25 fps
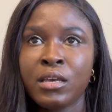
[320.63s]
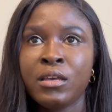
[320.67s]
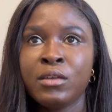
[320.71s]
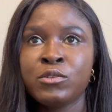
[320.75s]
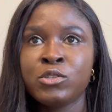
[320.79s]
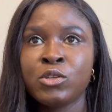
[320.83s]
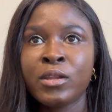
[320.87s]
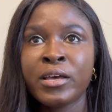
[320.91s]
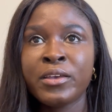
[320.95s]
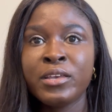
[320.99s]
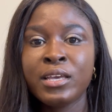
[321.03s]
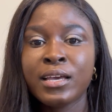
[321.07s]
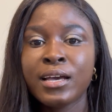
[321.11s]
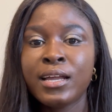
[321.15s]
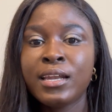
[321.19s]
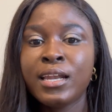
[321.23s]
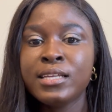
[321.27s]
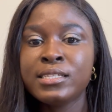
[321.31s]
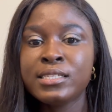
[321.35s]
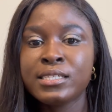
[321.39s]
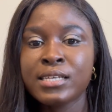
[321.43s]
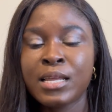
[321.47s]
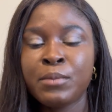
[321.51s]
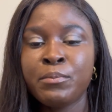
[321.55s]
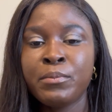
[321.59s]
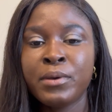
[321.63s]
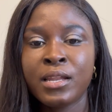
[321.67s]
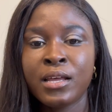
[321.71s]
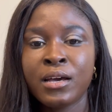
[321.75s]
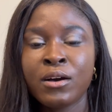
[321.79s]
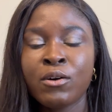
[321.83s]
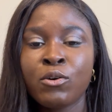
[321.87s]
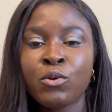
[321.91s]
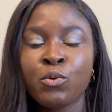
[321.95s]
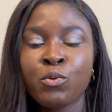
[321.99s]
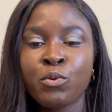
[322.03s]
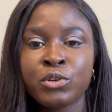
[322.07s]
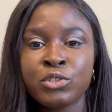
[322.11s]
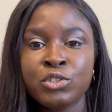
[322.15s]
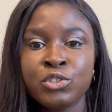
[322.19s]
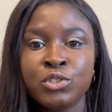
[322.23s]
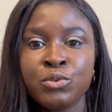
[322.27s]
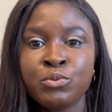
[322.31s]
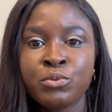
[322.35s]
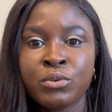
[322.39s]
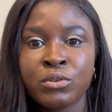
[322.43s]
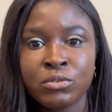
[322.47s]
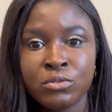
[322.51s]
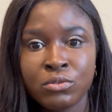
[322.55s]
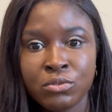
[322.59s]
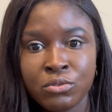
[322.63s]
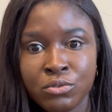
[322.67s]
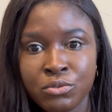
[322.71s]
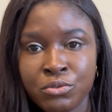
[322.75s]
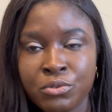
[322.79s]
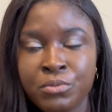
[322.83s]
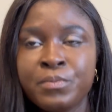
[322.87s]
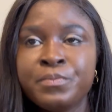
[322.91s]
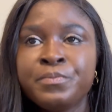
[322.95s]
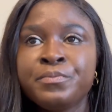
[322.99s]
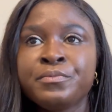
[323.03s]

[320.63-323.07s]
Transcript: So that you can decide better on what you want to do.